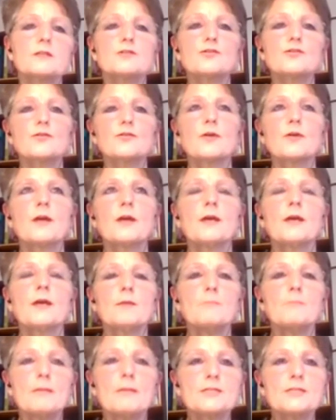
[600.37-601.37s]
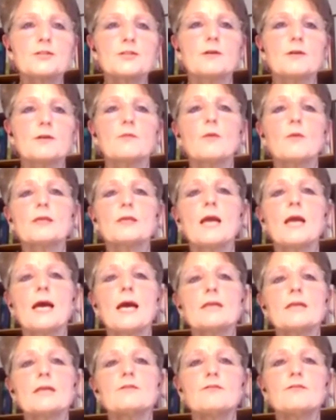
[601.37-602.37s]
to measure, what
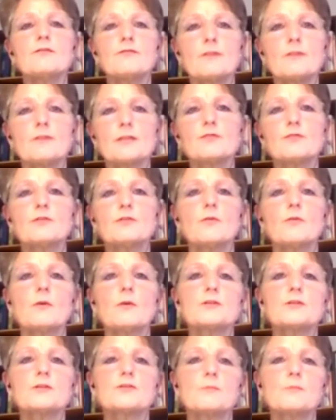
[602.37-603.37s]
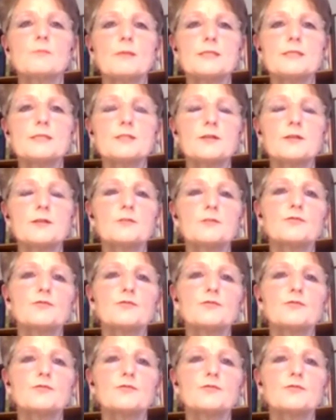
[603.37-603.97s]
kind of effect do you want to measure